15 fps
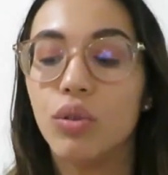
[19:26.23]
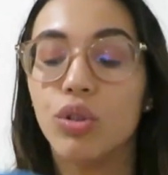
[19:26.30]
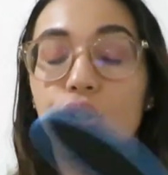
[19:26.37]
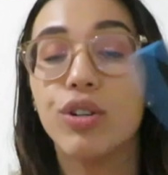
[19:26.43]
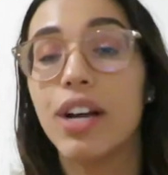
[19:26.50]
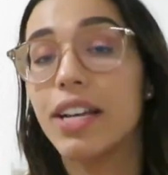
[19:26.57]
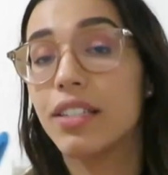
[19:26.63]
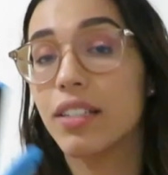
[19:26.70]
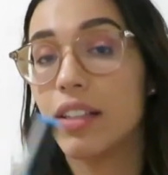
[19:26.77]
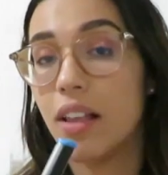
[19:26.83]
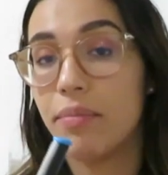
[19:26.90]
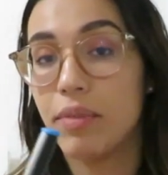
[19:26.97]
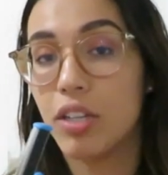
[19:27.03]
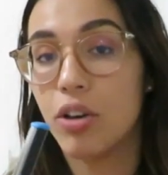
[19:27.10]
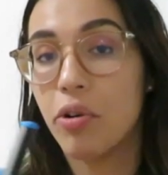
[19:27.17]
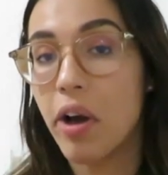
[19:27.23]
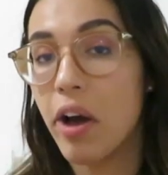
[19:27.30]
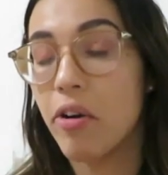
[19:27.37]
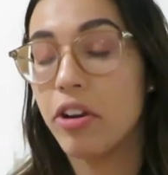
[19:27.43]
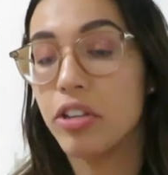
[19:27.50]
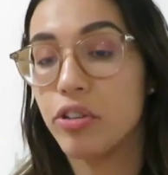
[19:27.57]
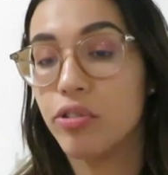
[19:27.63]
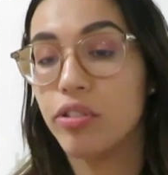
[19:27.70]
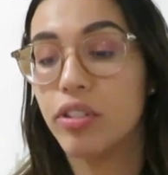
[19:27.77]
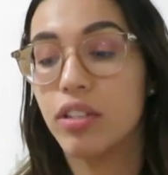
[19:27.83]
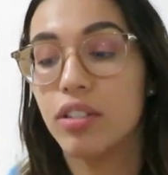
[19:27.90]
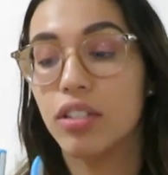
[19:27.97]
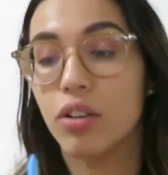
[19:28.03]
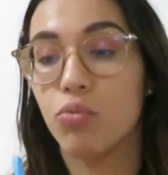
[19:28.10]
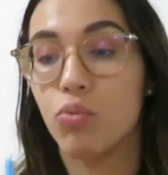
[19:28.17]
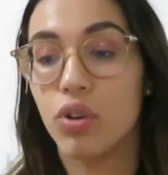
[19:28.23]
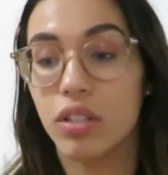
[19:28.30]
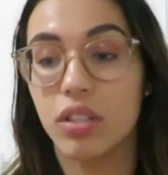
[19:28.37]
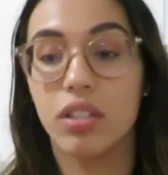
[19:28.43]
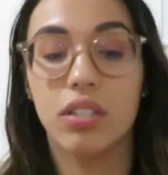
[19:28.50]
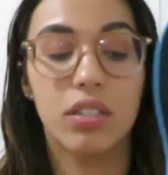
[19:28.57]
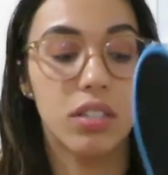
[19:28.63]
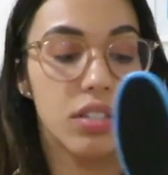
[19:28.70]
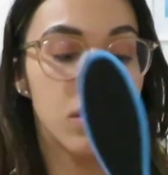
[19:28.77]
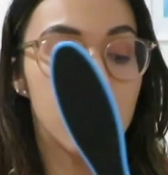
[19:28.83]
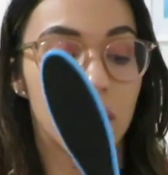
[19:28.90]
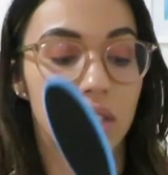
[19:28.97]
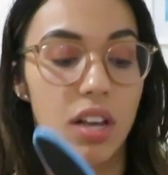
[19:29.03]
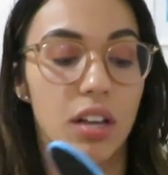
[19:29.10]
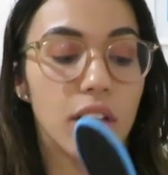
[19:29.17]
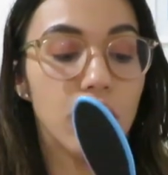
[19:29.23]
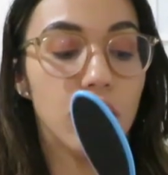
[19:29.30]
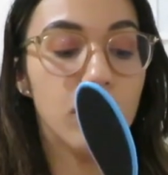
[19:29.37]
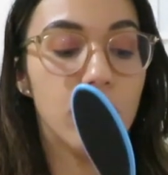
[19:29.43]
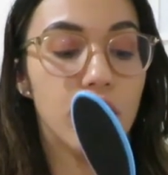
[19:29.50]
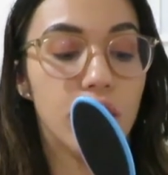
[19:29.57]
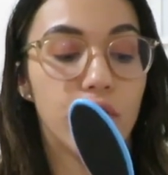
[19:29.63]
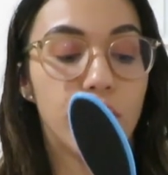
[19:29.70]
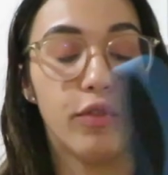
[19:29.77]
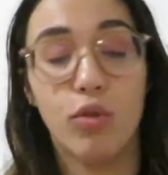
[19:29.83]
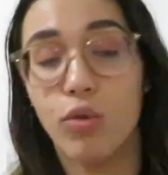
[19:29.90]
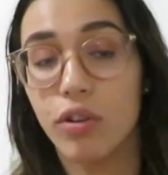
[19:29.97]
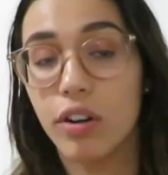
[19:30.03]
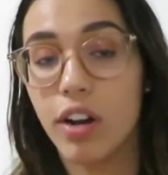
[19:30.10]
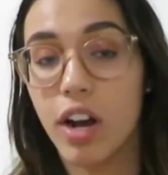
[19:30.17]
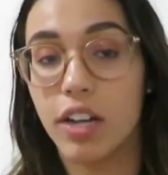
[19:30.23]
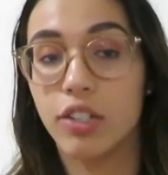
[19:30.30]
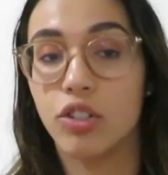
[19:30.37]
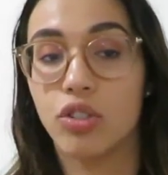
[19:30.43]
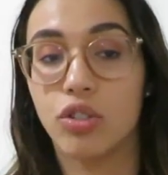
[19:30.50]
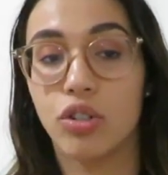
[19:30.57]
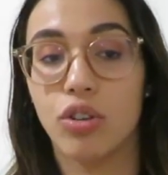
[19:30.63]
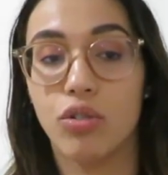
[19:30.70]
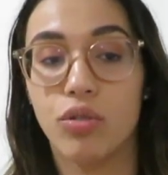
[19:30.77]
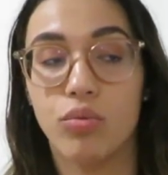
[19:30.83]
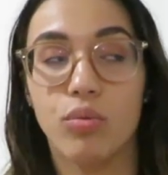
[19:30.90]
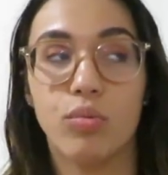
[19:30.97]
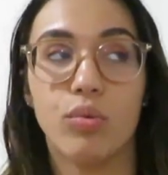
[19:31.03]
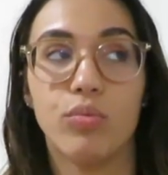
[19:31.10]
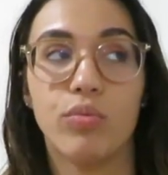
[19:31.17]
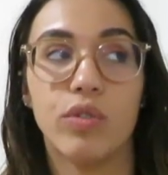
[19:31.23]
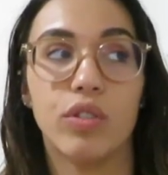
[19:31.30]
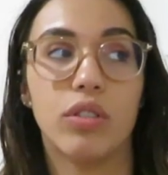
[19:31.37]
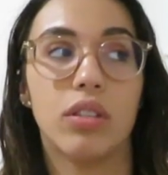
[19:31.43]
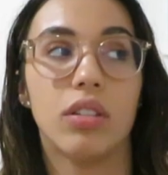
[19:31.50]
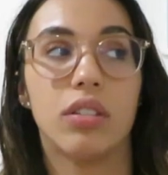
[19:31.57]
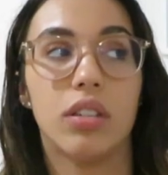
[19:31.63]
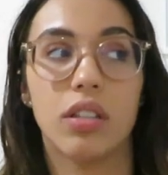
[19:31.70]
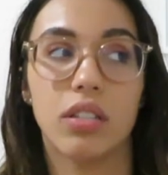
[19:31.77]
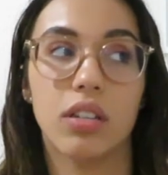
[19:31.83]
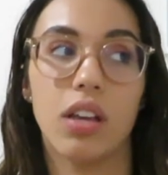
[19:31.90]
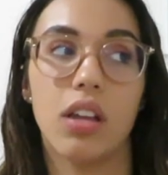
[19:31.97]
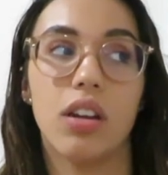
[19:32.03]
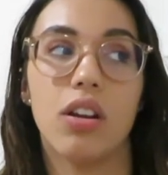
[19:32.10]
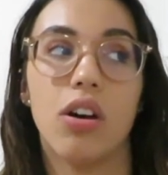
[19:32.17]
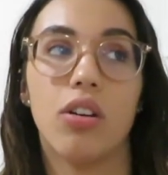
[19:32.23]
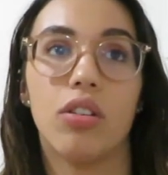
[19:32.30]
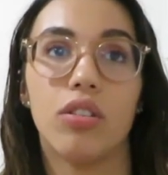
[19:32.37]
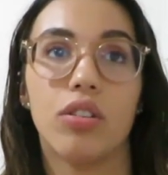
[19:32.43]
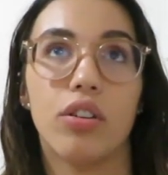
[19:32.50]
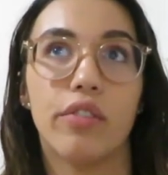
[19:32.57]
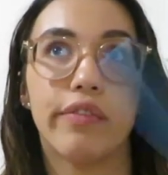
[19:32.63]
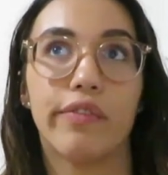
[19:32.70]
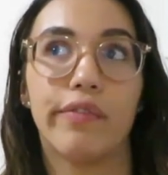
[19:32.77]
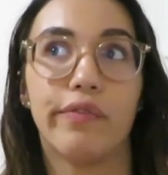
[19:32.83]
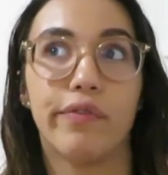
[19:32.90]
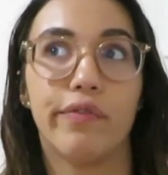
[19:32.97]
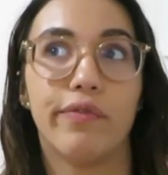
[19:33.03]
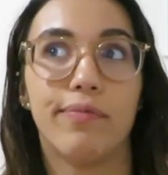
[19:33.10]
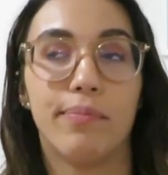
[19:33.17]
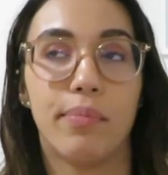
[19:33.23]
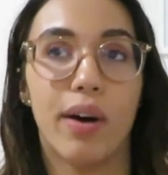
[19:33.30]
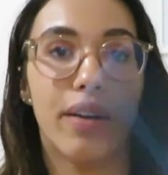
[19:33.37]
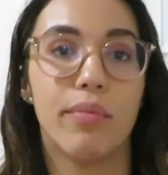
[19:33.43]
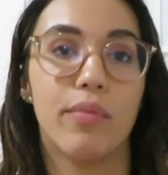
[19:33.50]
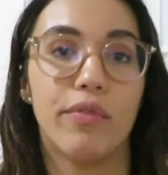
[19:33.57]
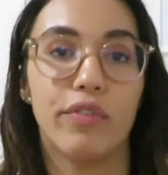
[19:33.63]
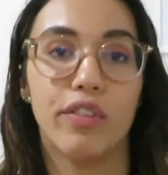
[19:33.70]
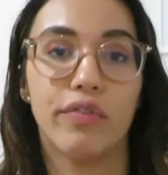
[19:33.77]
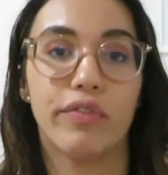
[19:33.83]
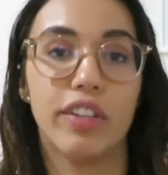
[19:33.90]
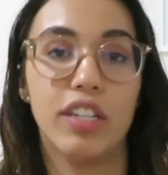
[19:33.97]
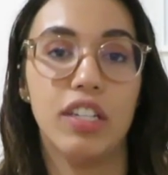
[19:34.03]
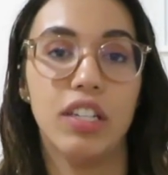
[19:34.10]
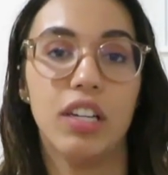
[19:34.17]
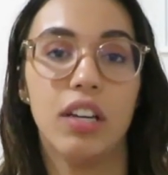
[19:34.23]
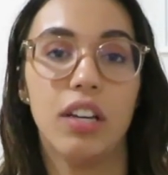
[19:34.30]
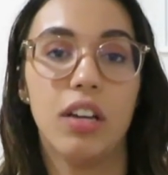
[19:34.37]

or you guys can let me know how I use this and what this is exactly for. I just know it removes the dust getting on your bottom of your feet,